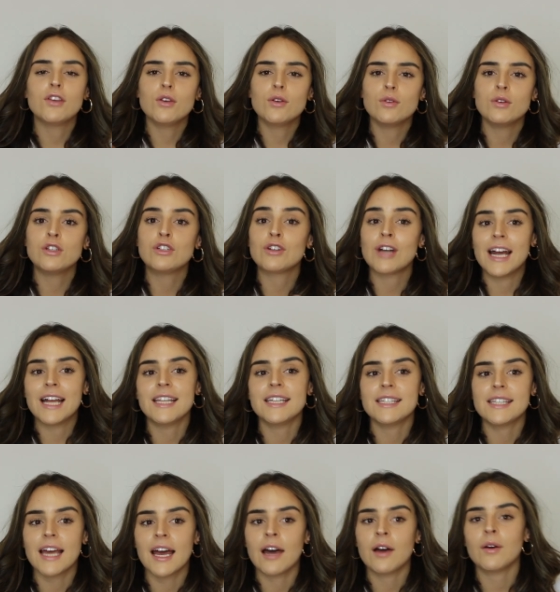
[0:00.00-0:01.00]
you try this
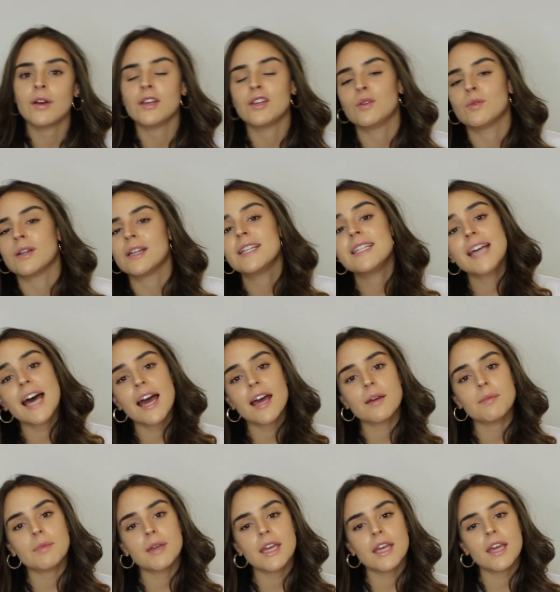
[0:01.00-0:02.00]
out and you want to
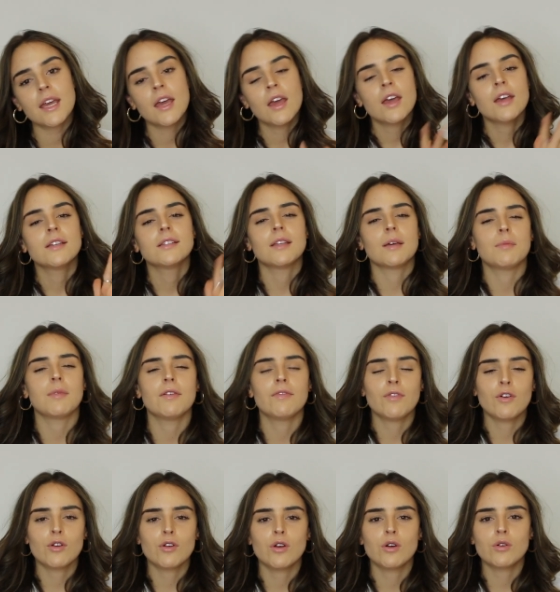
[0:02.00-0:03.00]
tag me, send me
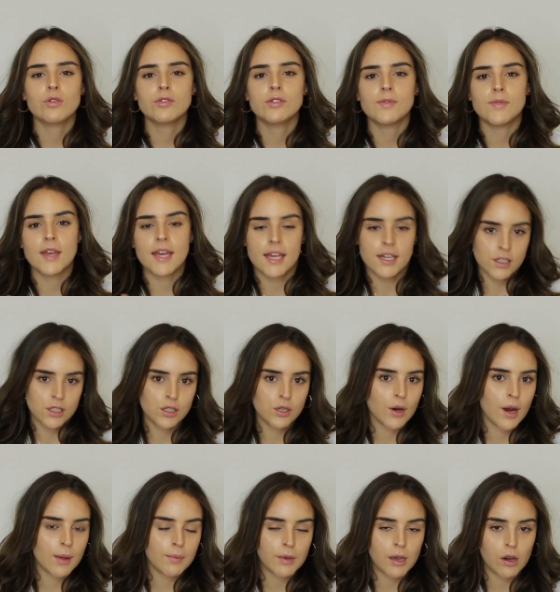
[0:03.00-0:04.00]
photos via
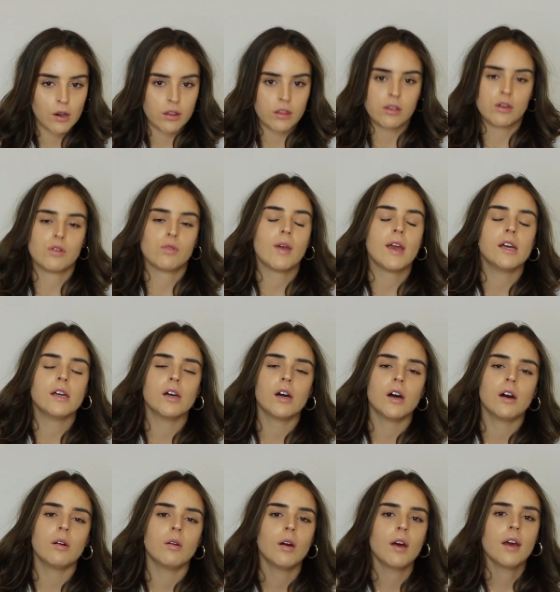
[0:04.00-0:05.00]
Instagram, Carolina
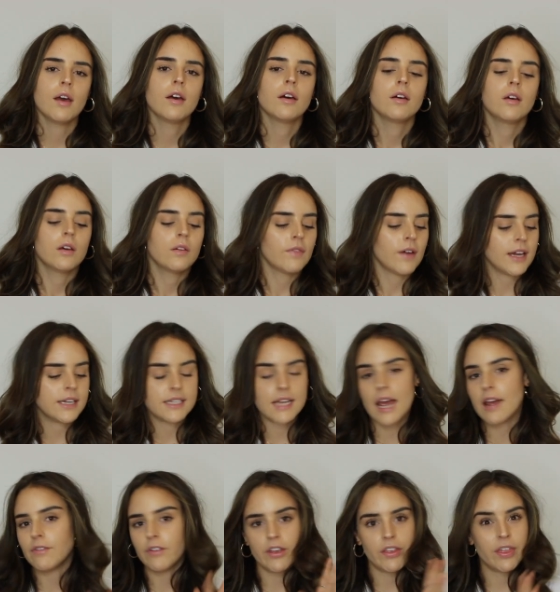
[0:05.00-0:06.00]
Rango. Find
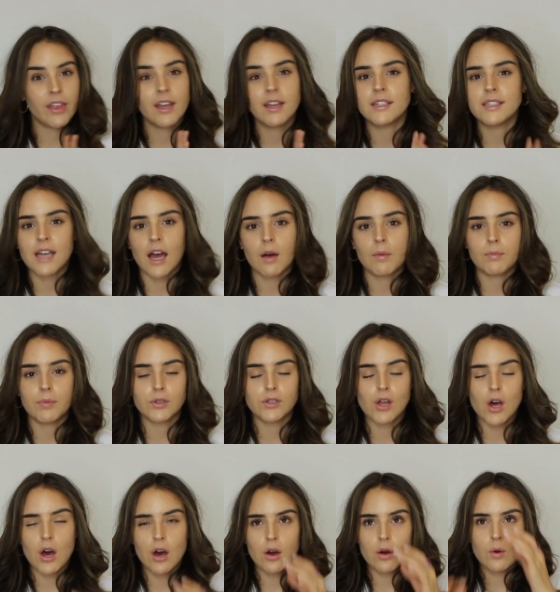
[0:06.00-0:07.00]
everything down
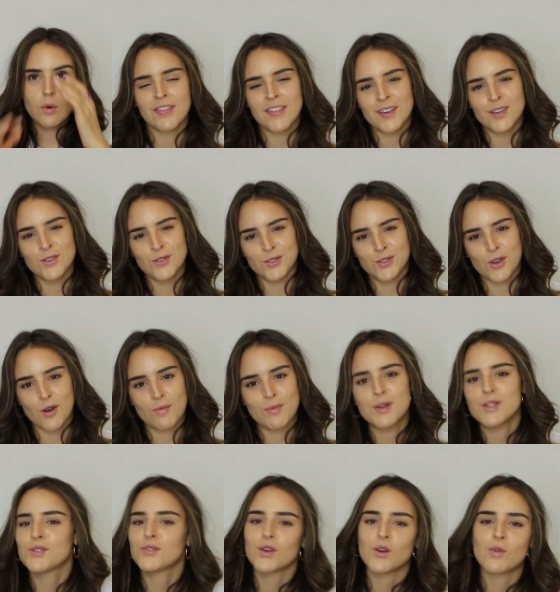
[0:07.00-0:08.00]
below. Thank you so
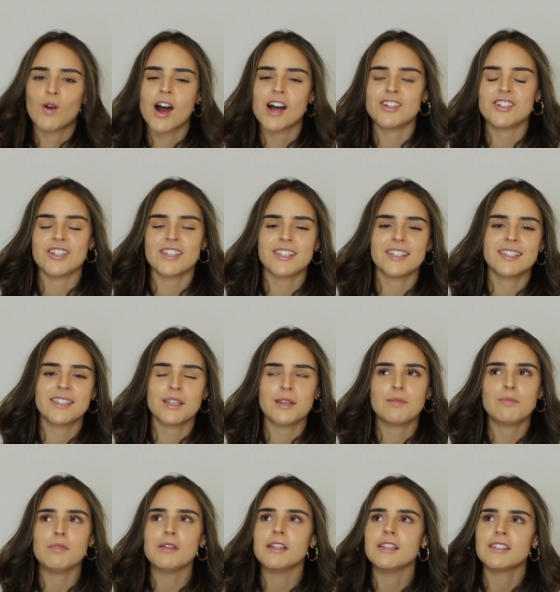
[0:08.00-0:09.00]
much for watching this. It
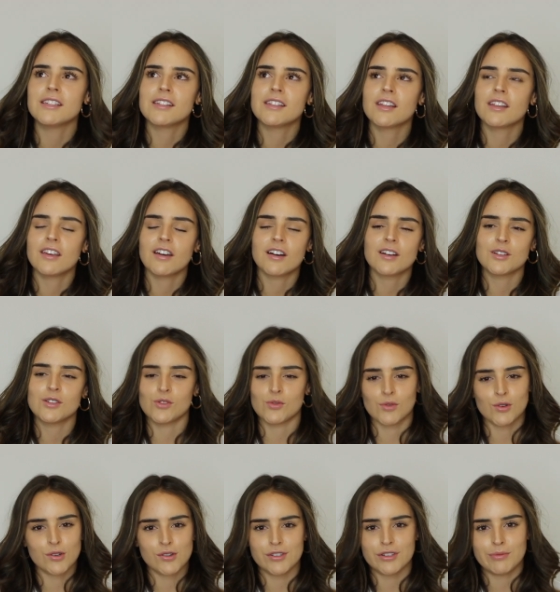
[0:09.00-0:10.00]
means the honest
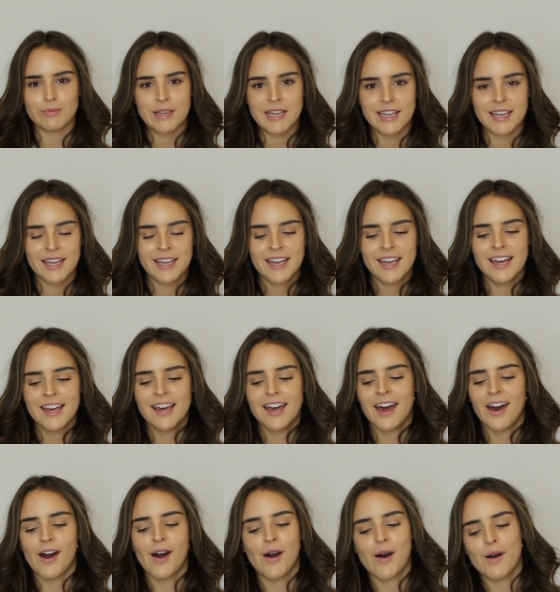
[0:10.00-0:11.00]
world to me.
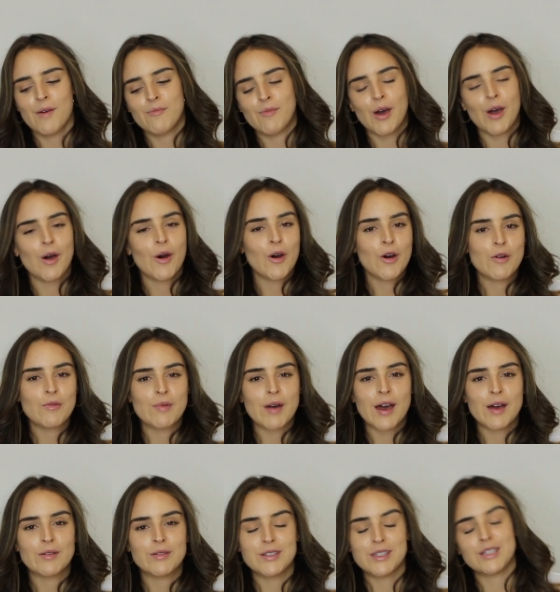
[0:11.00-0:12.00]
I hope
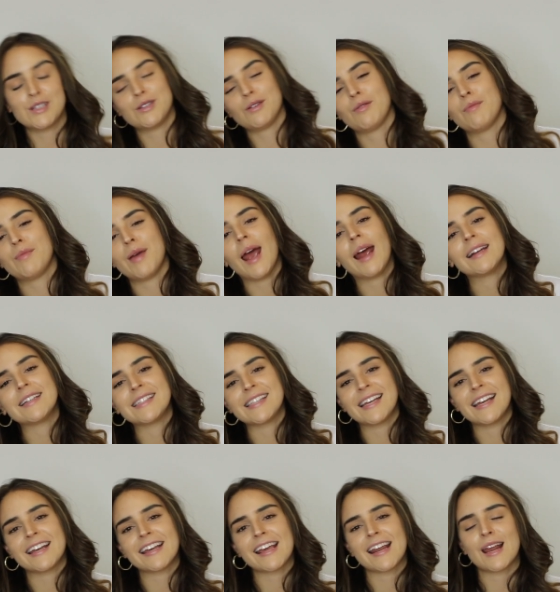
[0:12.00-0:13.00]
I wasn't so
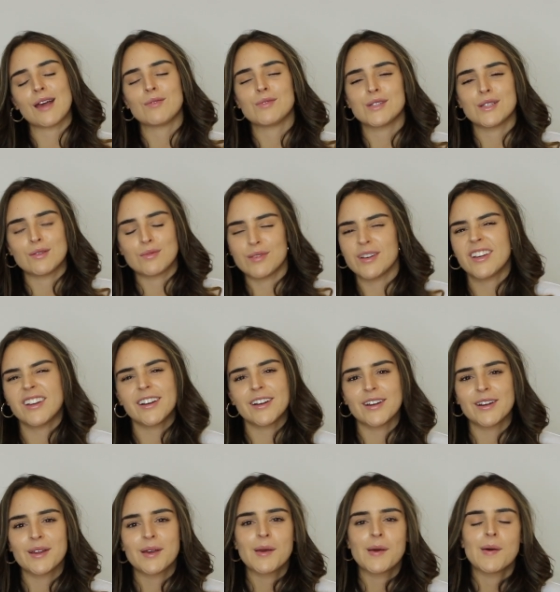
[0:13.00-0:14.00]
embarrassing and I wasn't
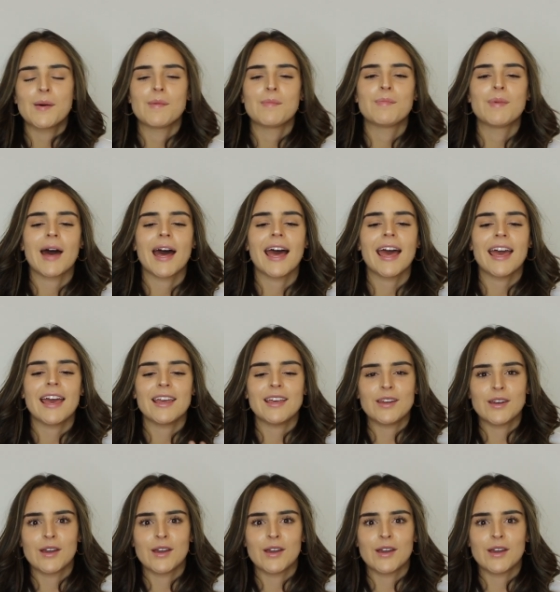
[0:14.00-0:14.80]
weird, but you